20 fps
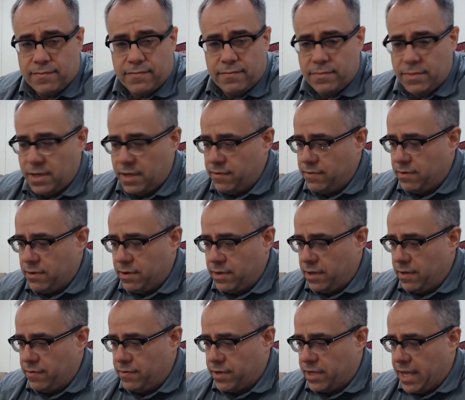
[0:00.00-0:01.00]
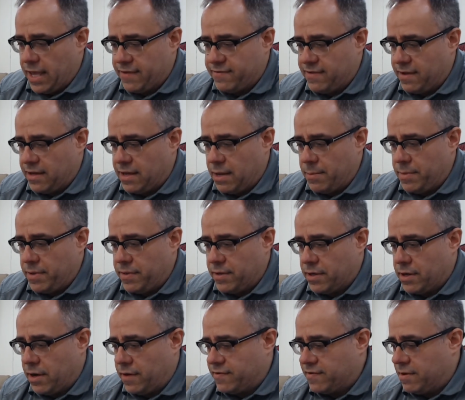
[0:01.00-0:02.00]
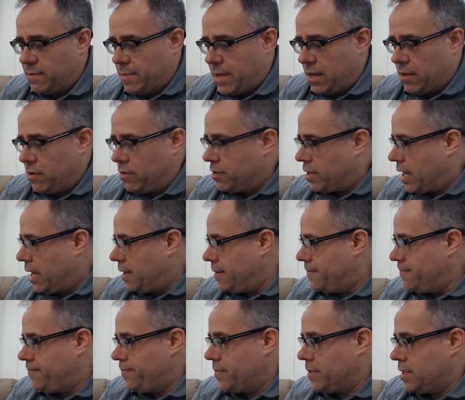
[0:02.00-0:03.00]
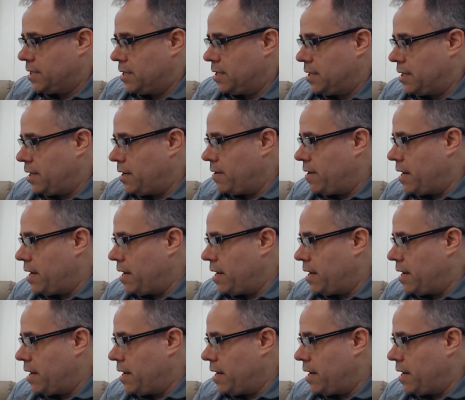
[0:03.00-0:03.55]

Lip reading: either case they come in, the cards come out okay. All right.